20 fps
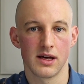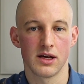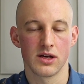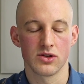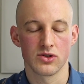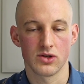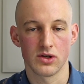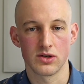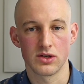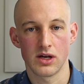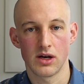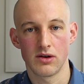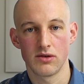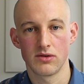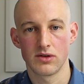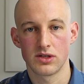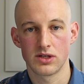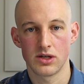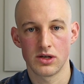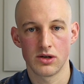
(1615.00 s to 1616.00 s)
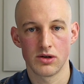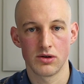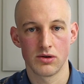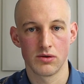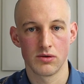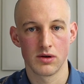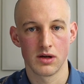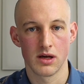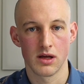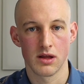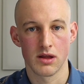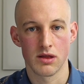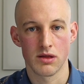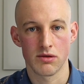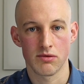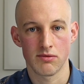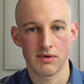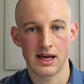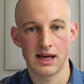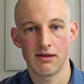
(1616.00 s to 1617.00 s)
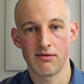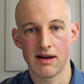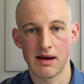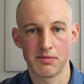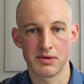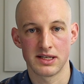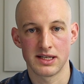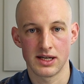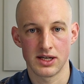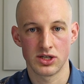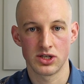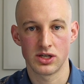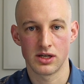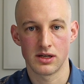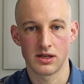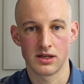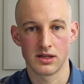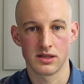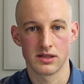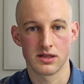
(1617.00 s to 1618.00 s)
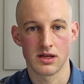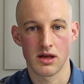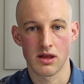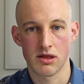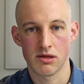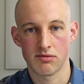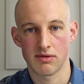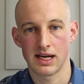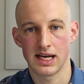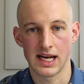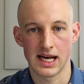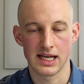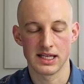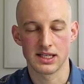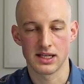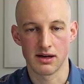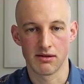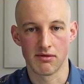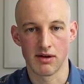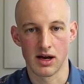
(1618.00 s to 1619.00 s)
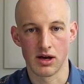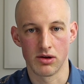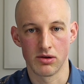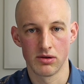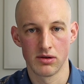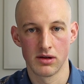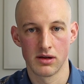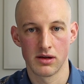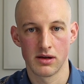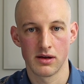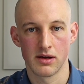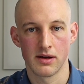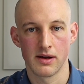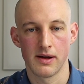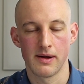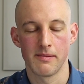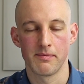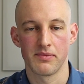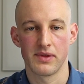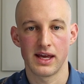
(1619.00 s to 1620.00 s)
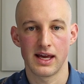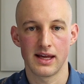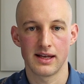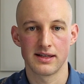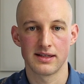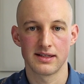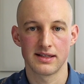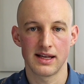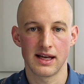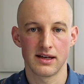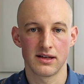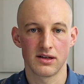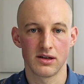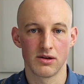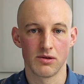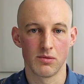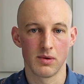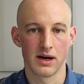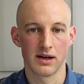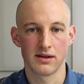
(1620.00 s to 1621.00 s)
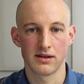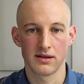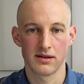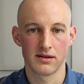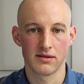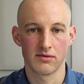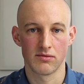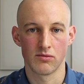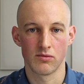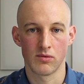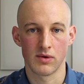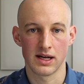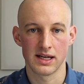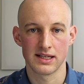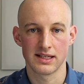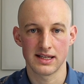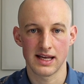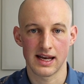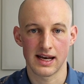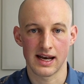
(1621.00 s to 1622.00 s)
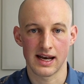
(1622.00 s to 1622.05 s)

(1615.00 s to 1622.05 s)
So don't do 3 repetitions 3 days in a row. Instead, do one set